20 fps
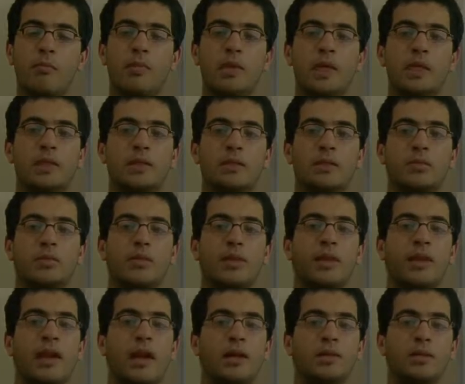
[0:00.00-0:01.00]
but
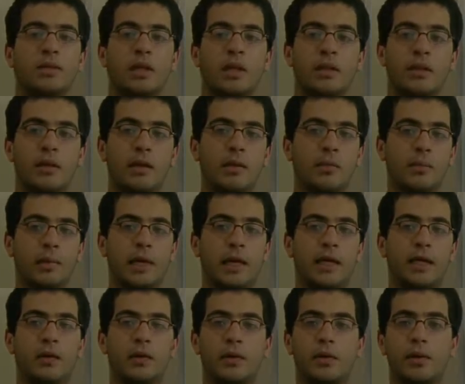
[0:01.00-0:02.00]
without the
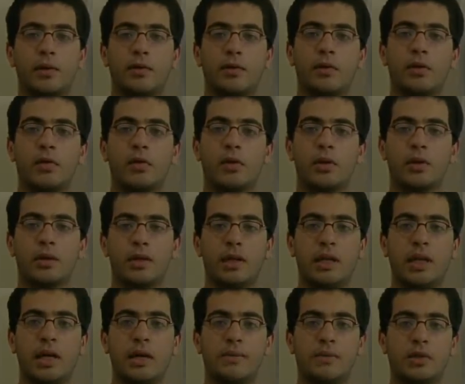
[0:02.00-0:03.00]
black cloth or the
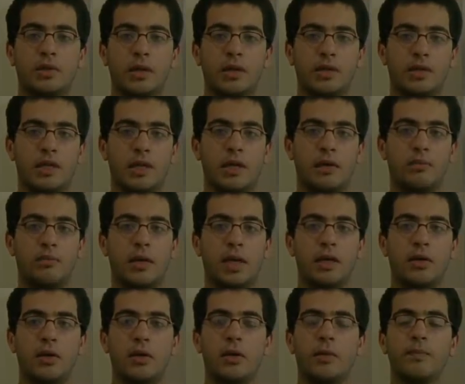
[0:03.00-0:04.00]
upside down
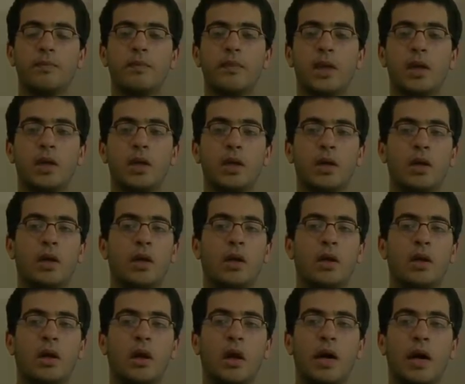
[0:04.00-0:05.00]
beaker.
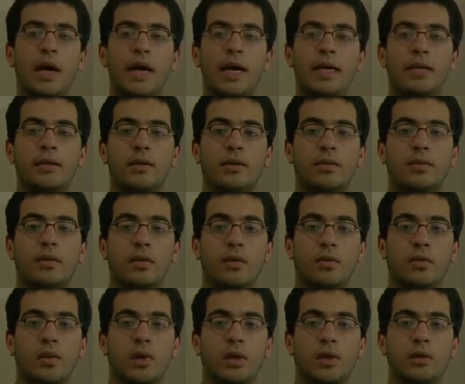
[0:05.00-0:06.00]
And the third
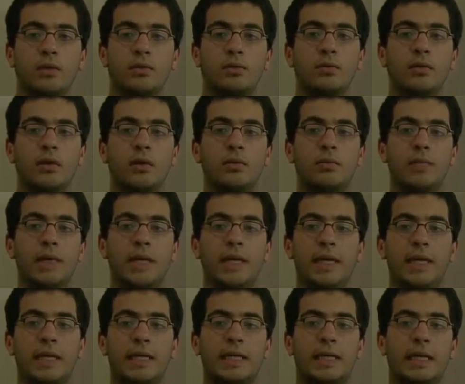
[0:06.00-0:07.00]
one will
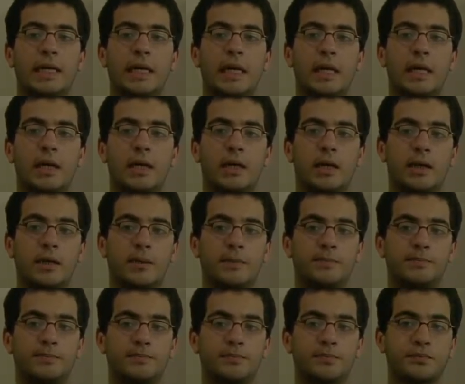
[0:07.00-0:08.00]
be um,
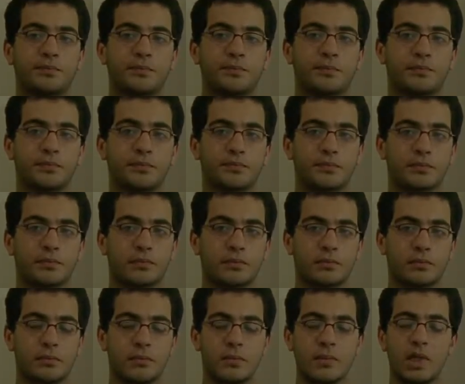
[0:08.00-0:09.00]

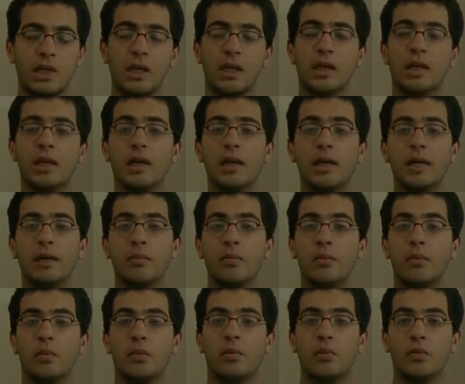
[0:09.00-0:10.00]
lime
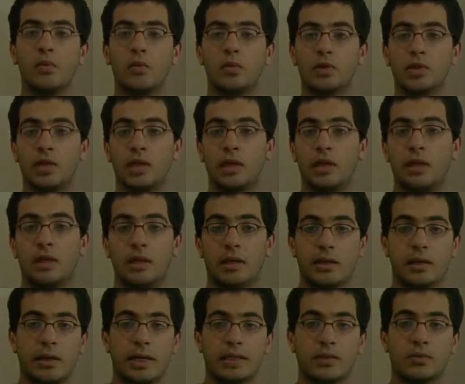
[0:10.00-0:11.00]
water, a
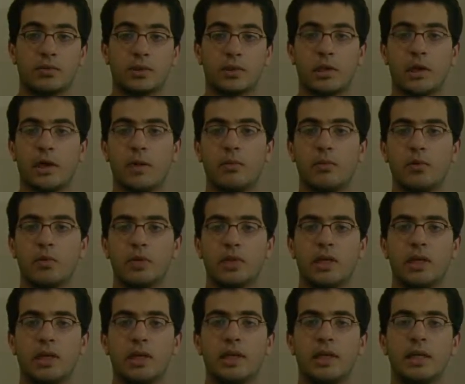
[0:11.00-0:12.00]
glass with lime
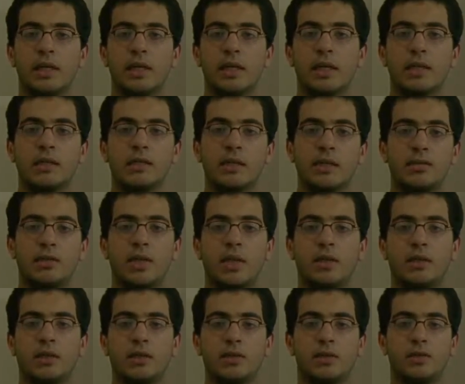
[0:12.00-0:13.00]
water
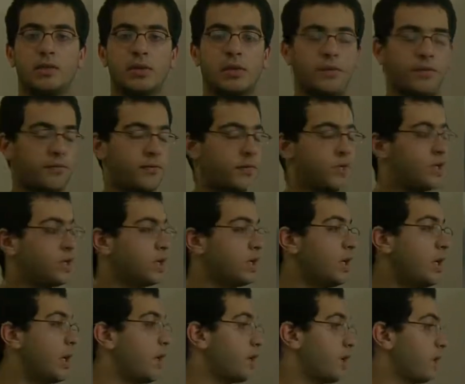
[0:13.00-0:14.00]
subjected to the fresh
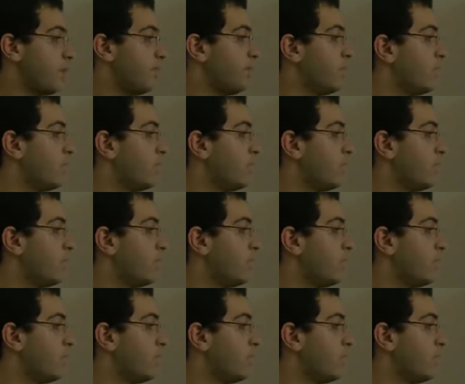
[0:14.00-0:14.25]
air.